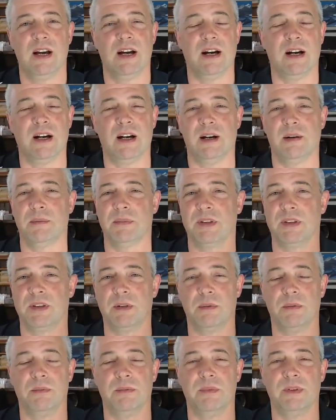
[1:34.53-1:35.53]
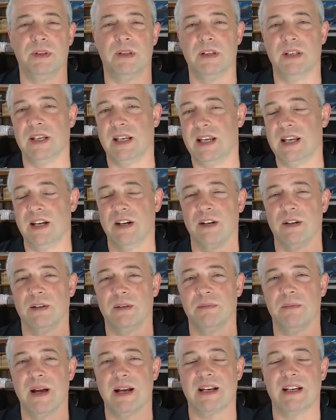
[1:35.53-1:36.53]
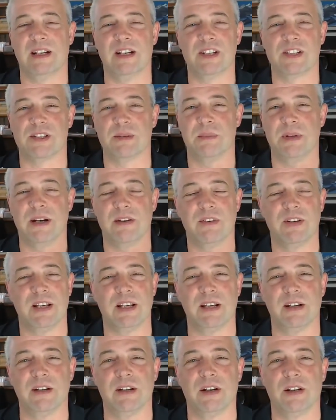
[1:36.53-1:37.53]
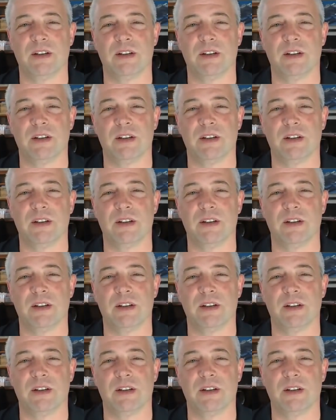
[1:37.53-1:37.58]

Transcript: The gear mechanism and everything